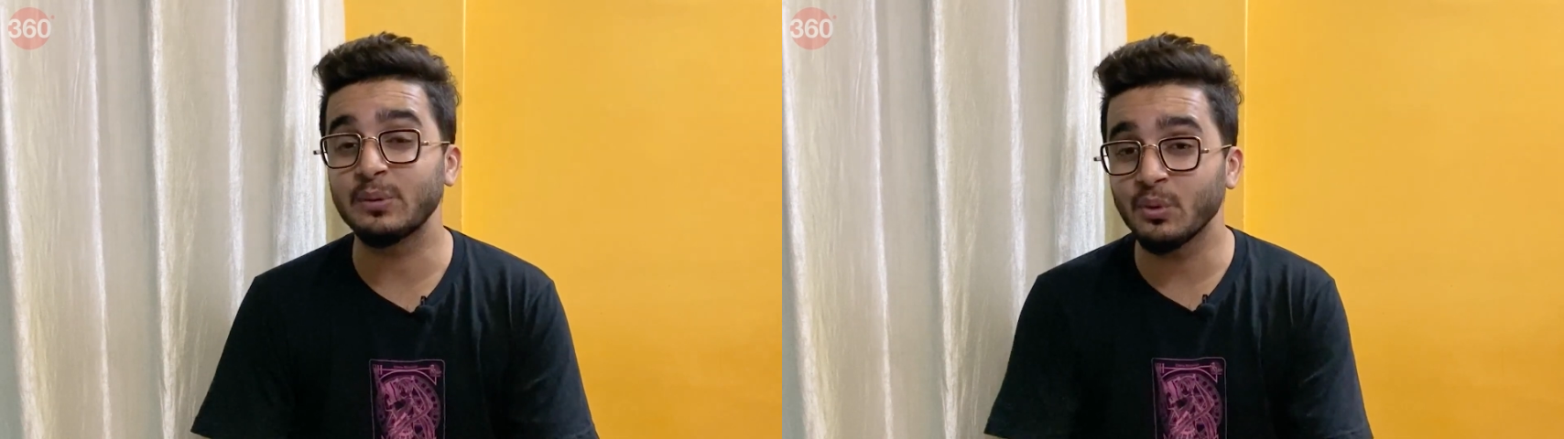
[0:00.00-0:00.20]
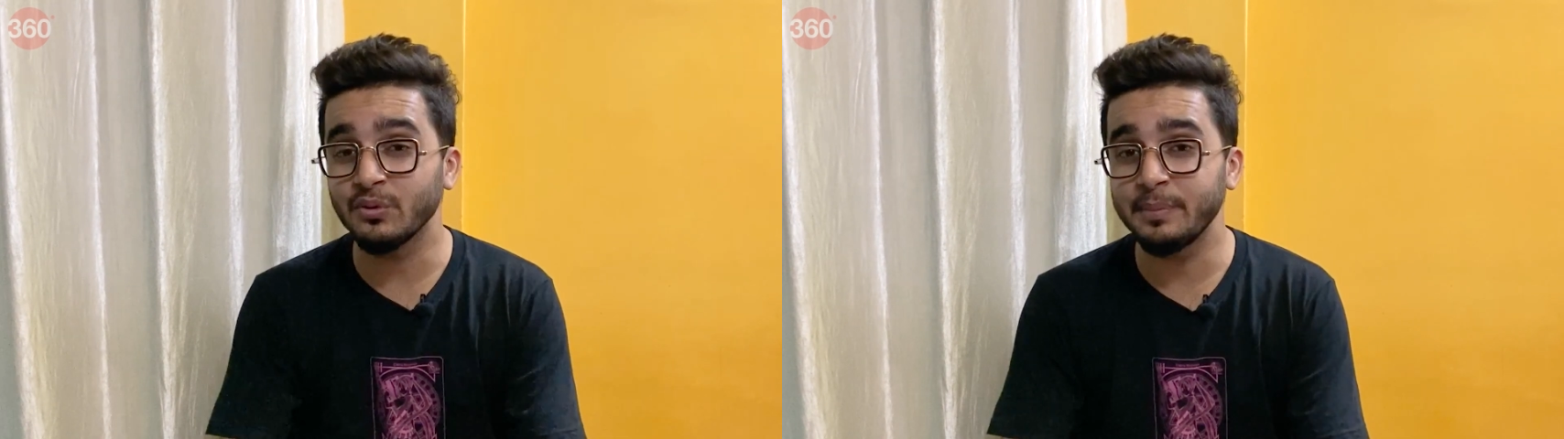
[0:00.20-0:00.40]

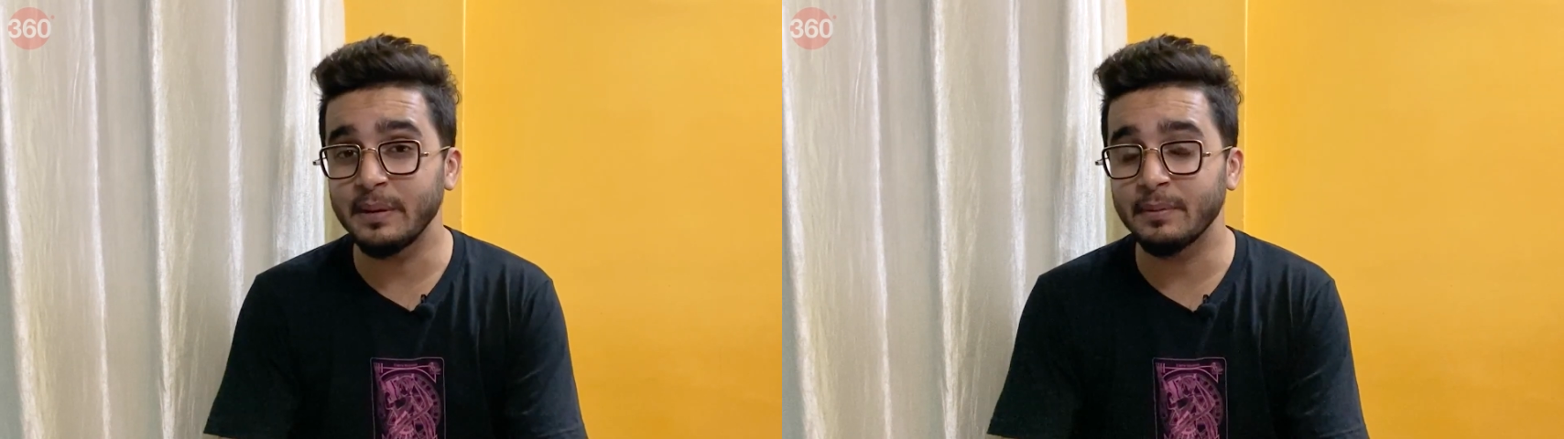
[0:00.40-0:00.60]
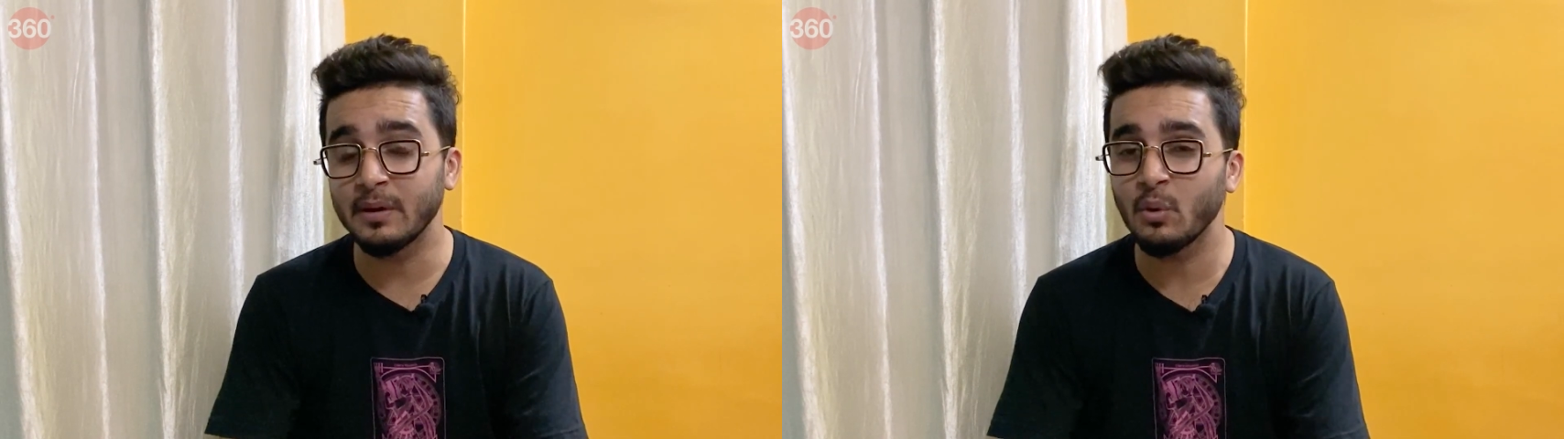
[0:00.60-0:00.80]
those
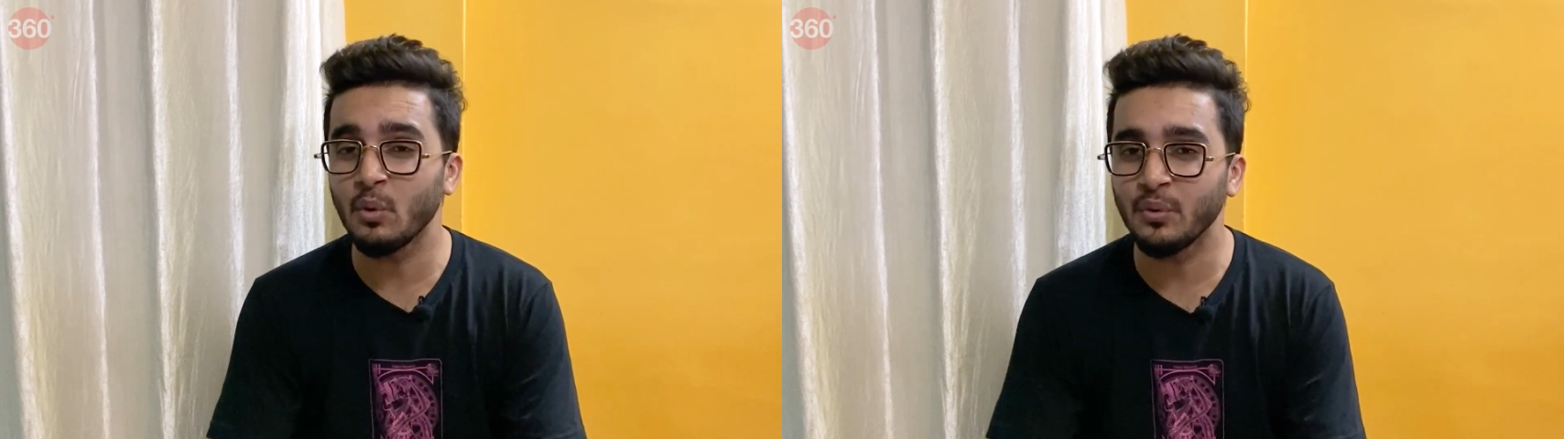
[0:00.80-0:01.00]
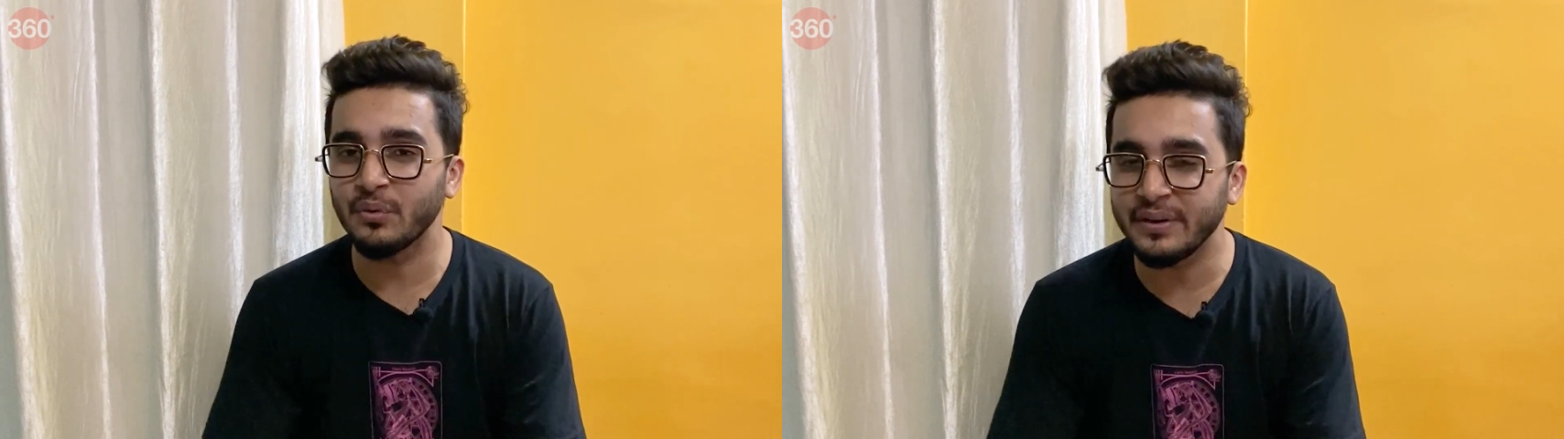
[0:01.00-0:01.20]
people
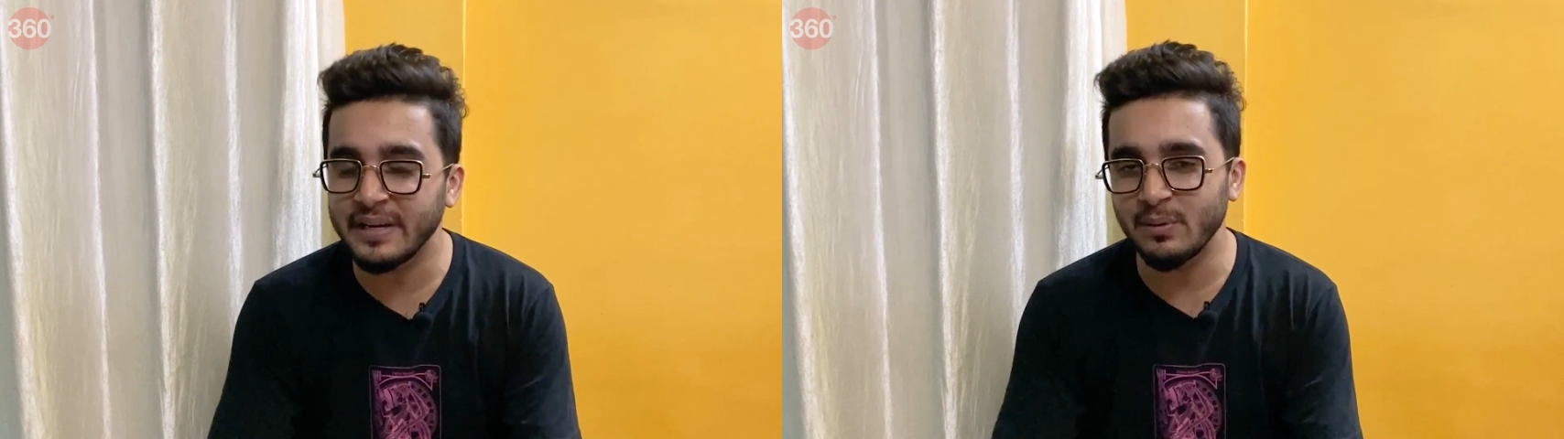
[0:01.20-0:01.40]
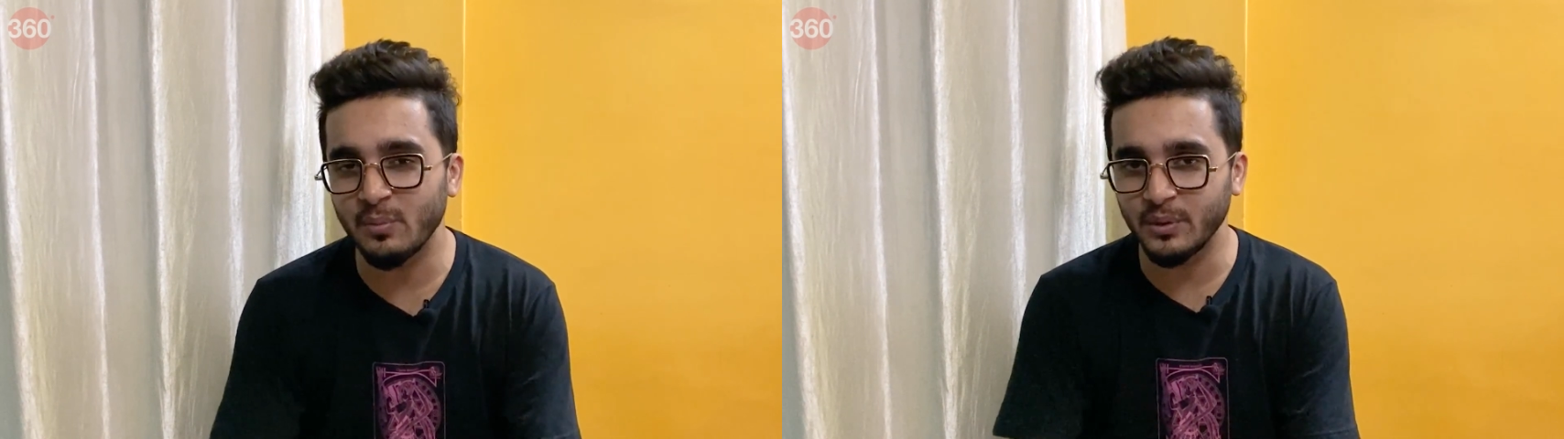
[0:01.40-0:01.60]
who
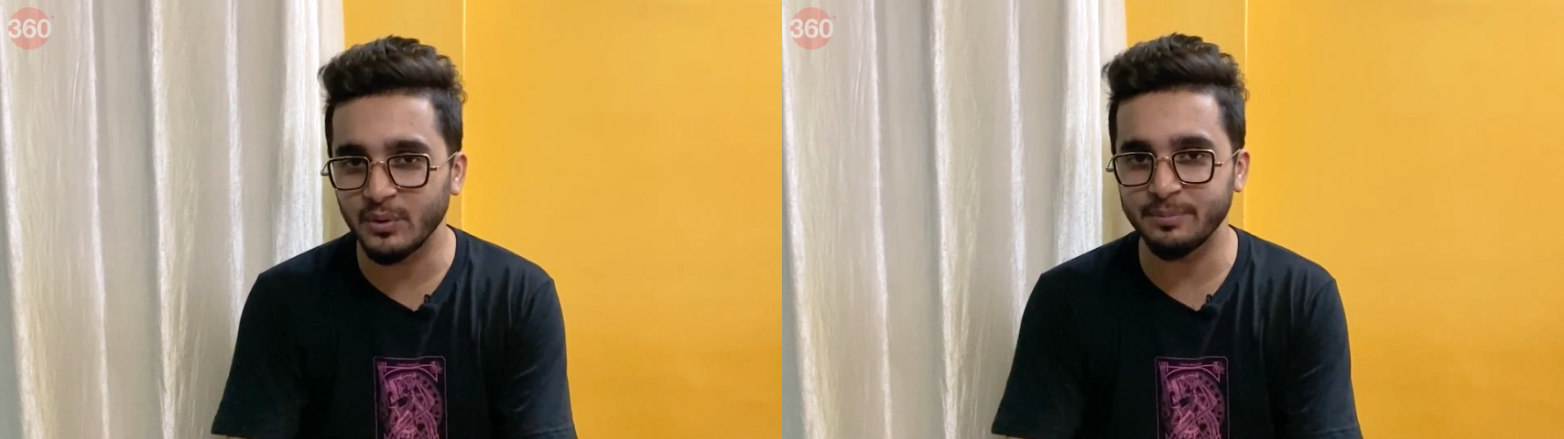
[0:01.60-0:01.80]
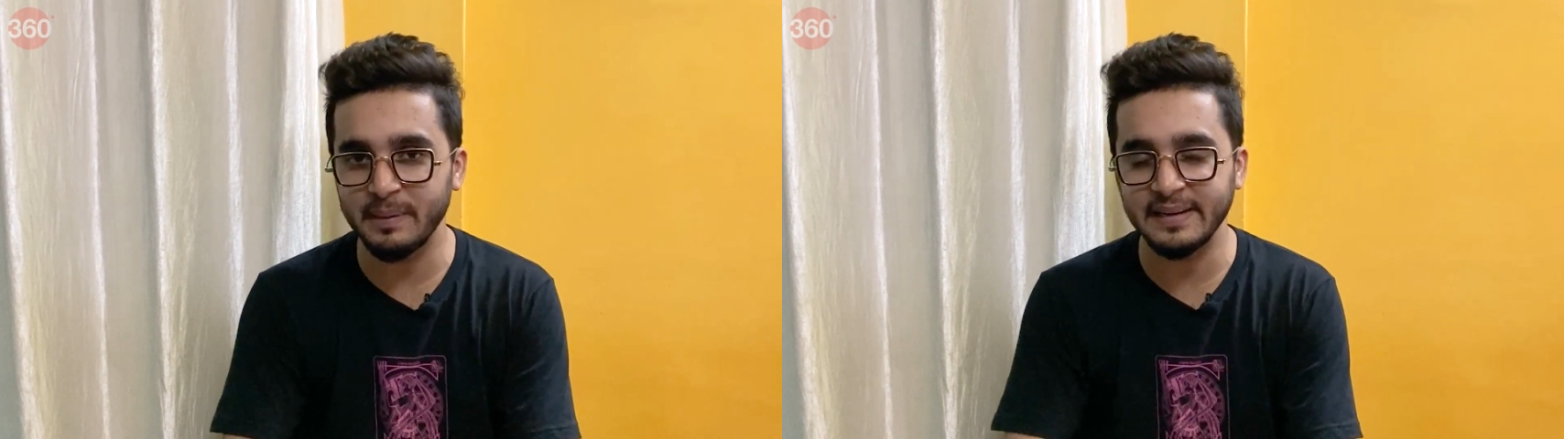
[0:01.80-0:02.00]
really want
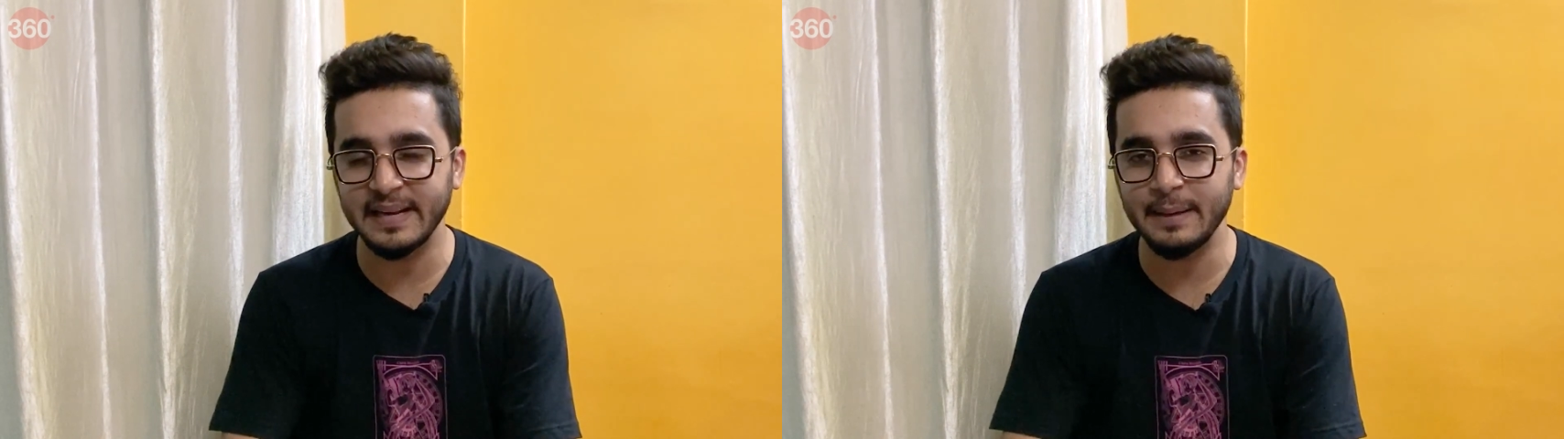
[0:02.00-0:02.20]
to spend